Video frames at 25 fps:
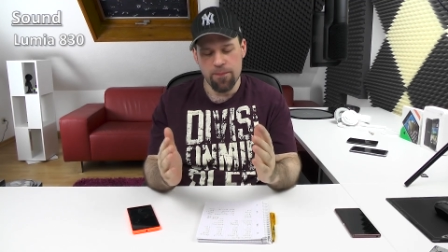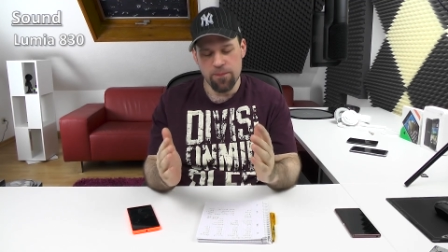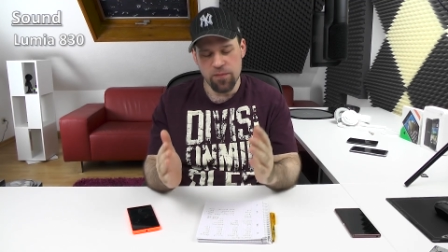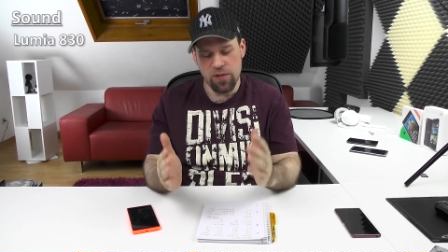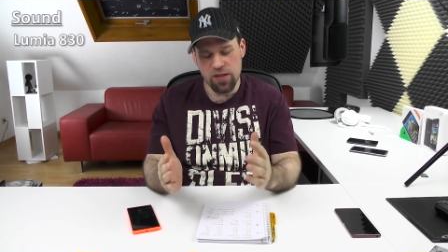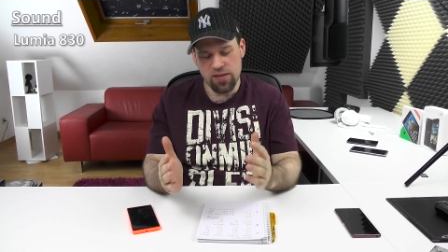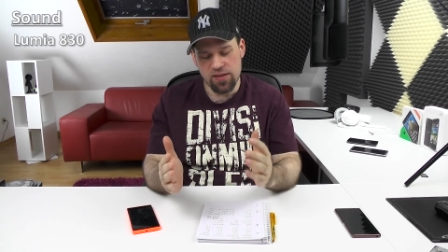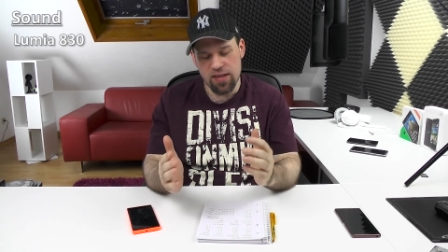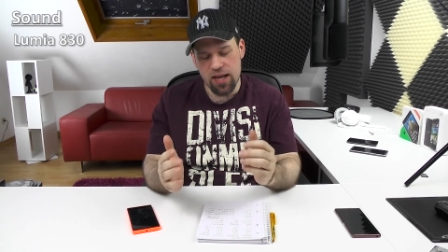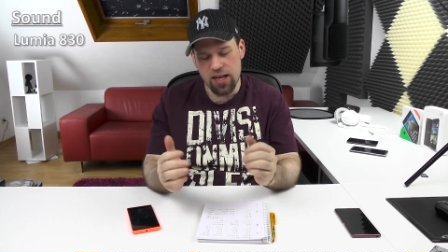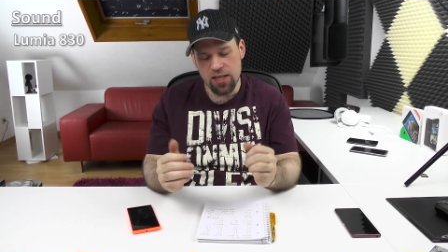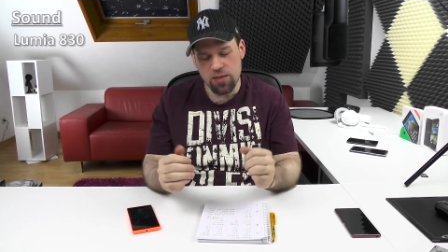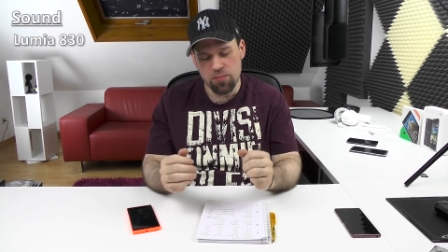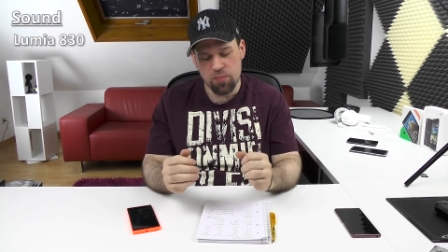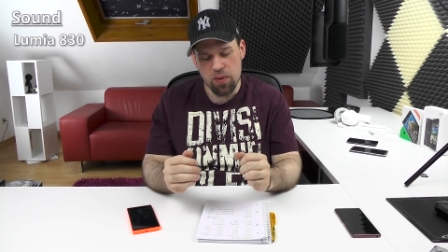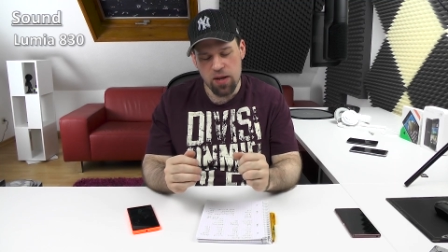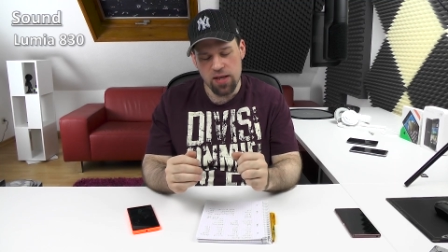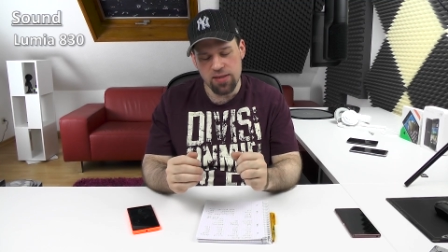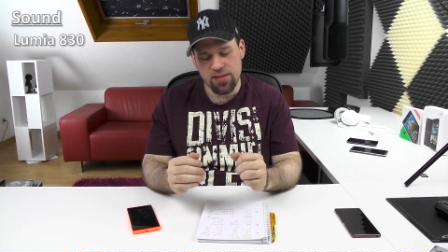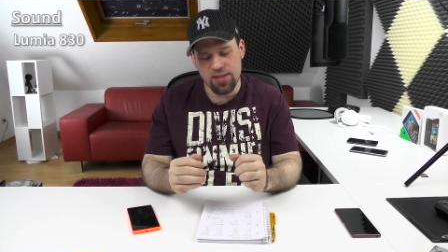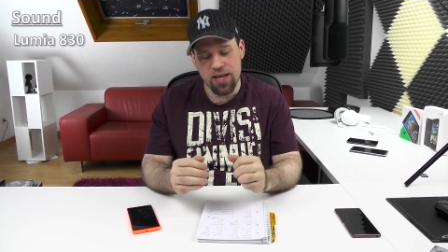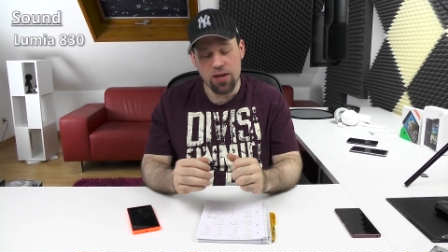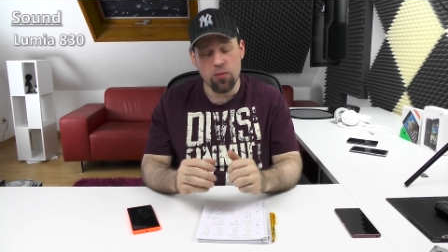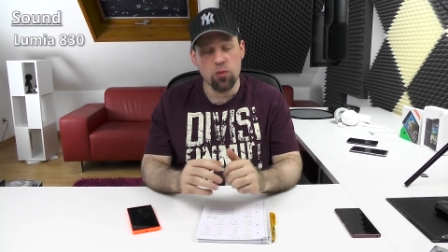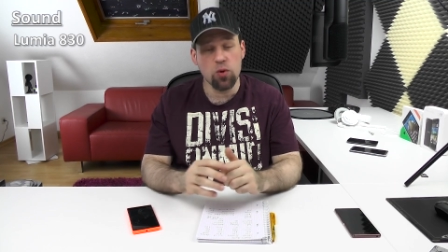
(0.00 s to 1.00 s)
The second
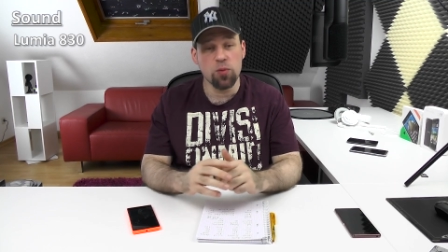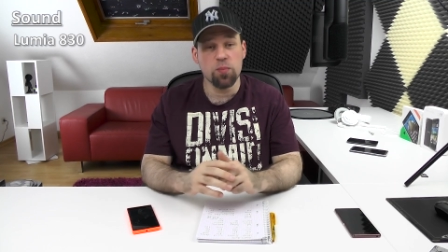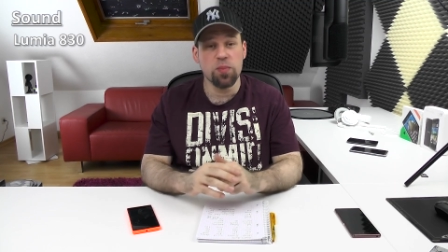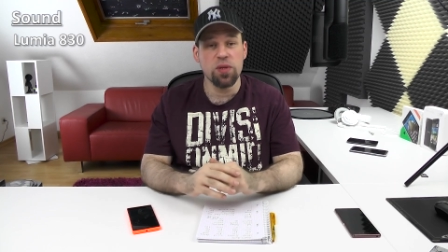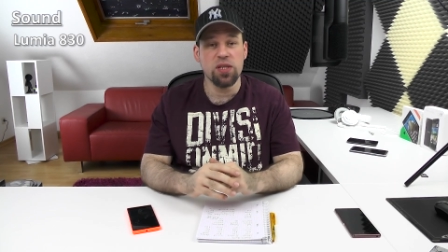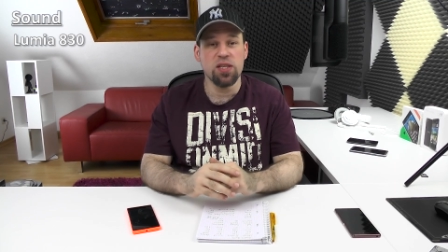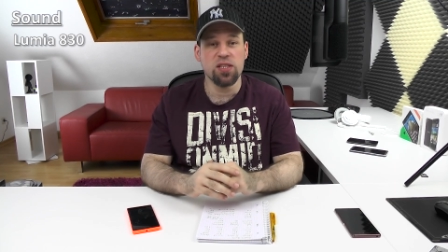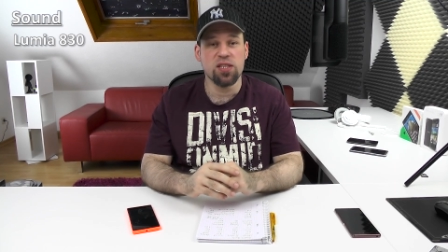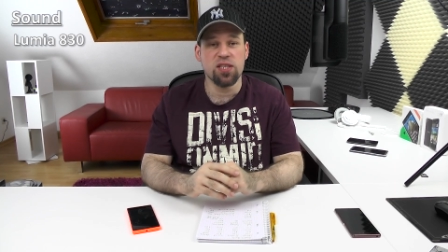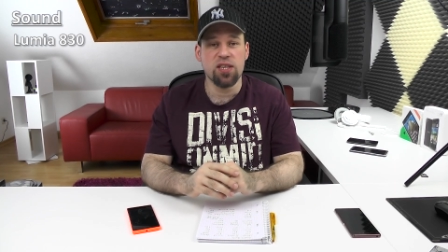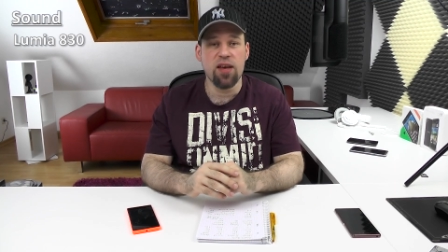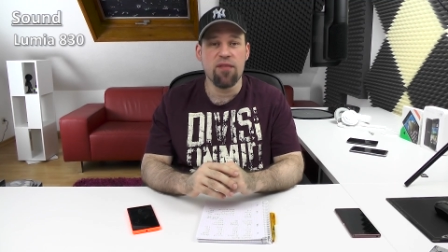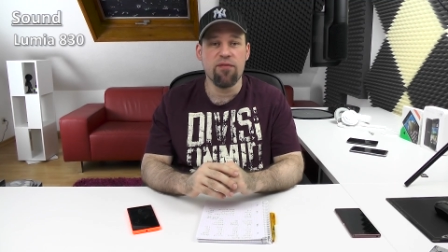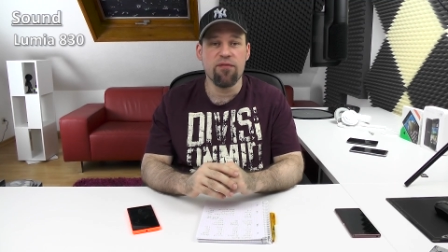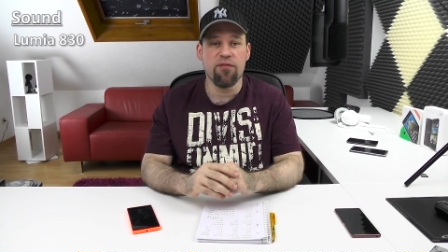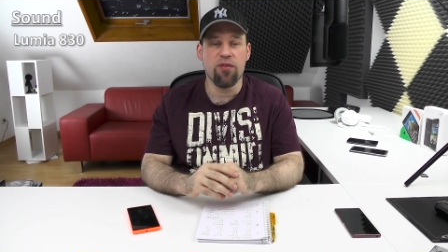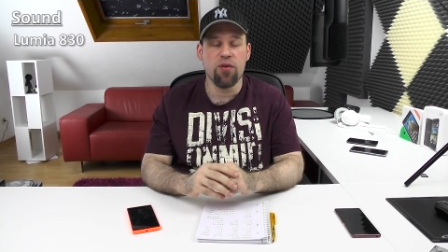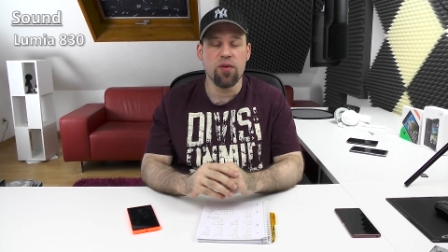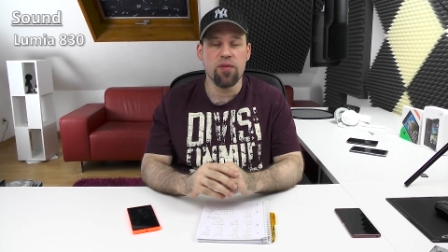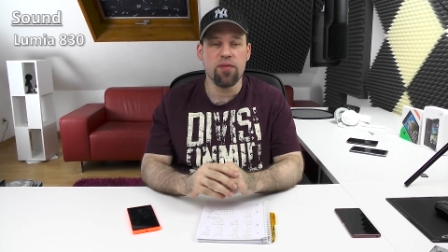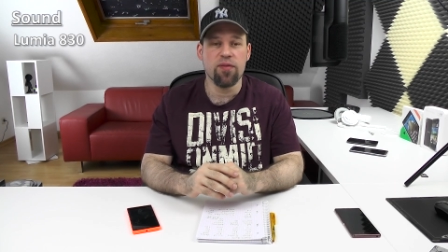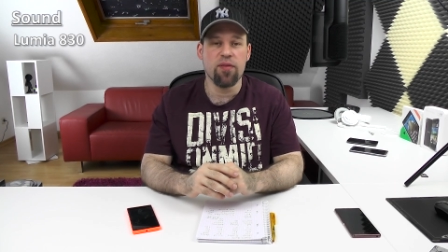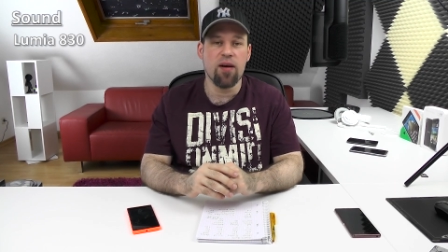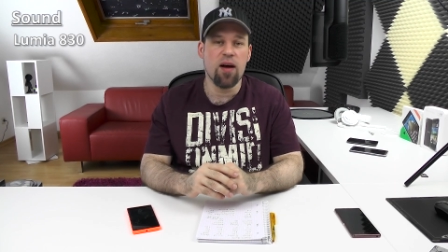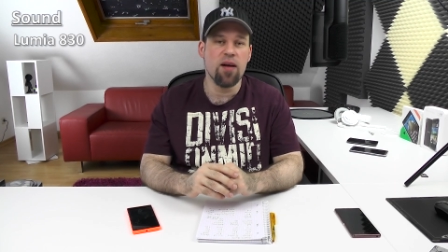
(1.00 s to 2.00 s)
place then would be the
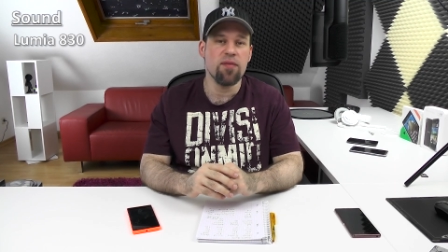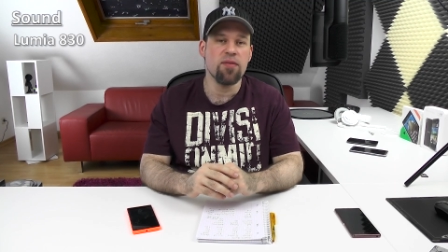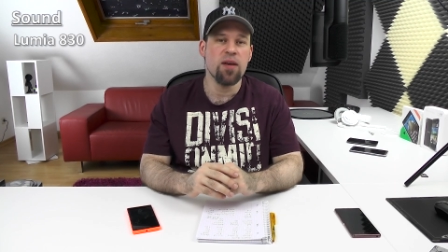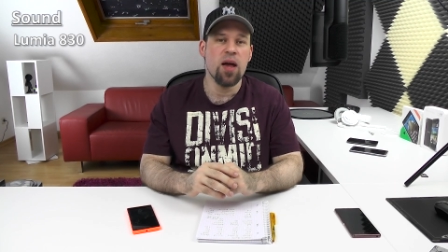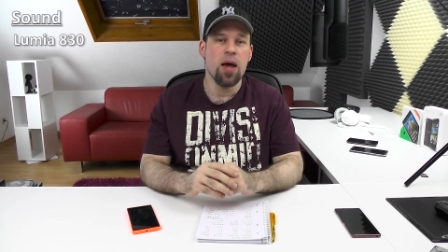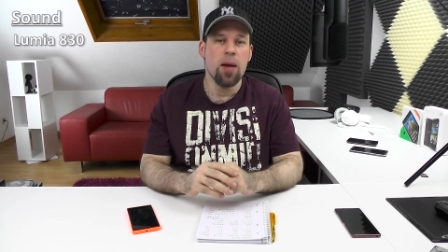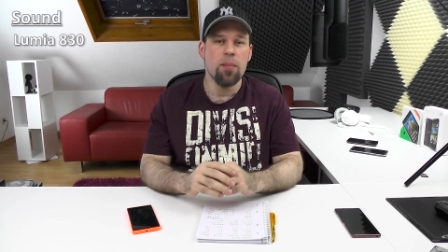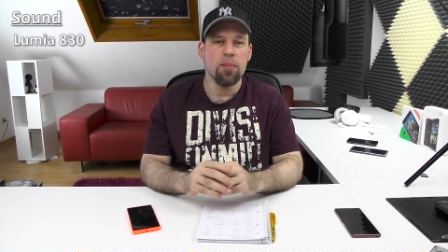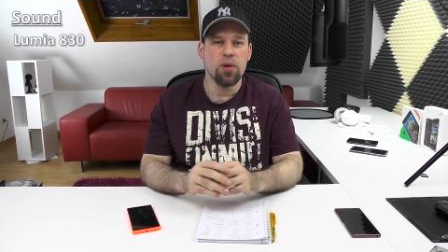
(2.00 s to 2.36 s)
735,